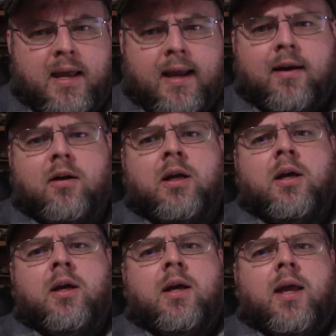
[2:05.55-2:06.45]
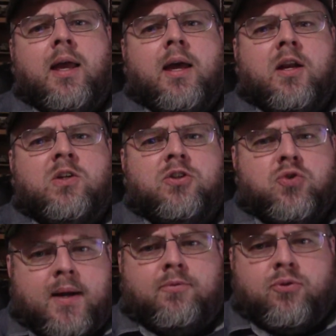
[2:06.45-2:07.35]
air and could
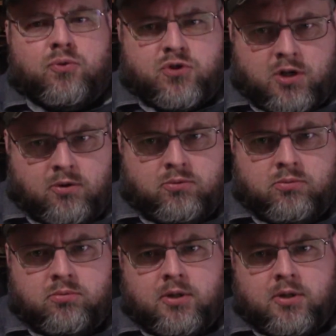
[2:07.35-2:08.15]
travel through snow.